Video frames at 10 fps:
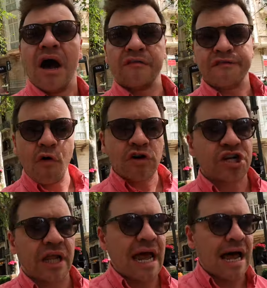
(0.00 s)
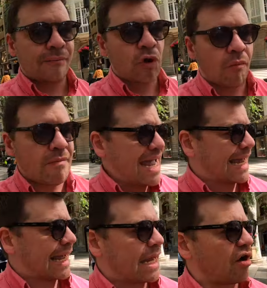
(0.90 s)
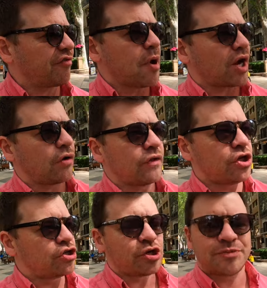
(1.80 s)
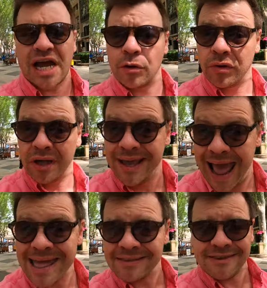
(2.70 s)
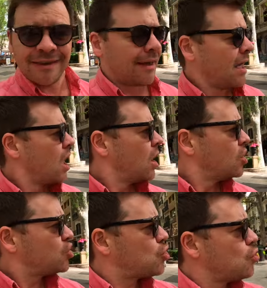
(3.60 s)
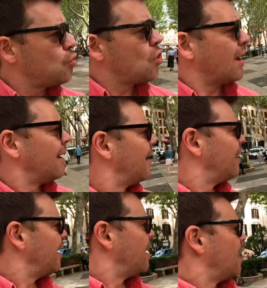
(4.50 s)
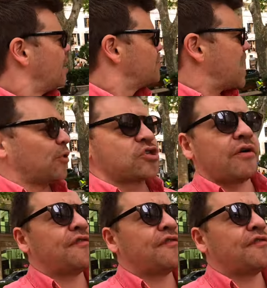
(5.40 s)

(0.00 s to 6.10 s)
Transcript: Unfortunately, I am not making enough money on the YouTube channel yet to be able to